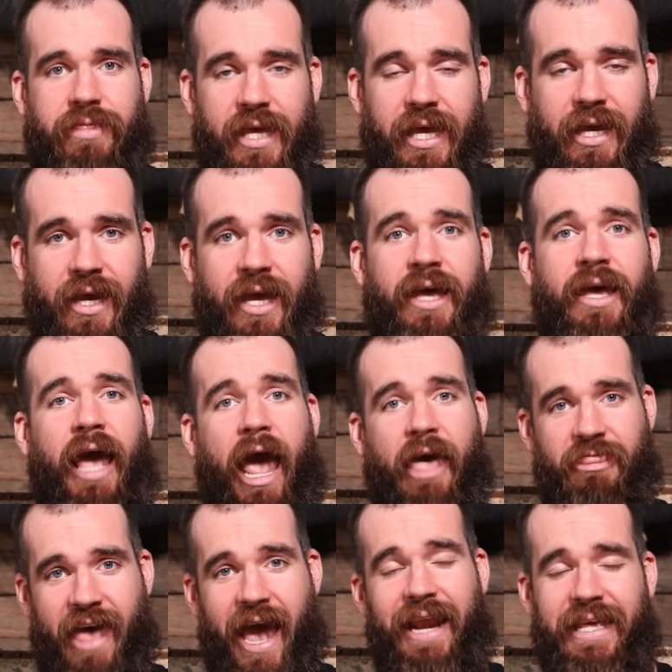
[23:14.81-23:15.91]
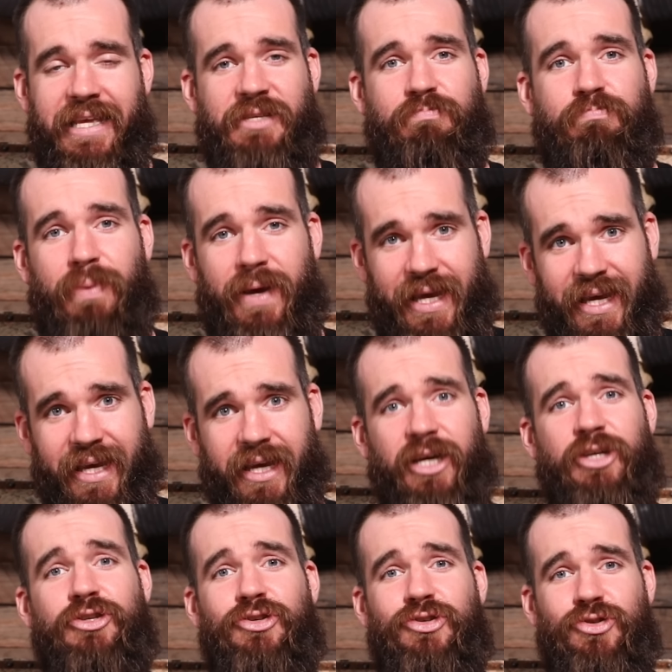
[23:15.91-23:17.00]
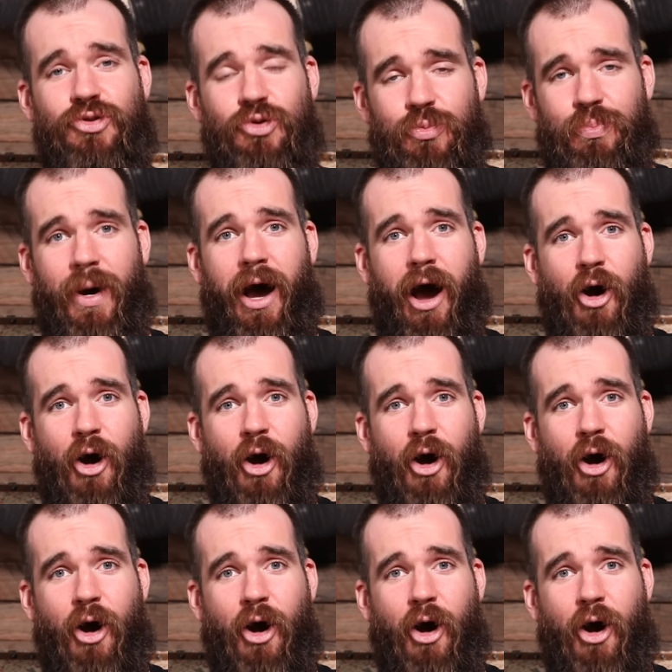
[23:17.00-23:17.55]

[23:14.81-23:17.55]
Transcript: thing, and that is being super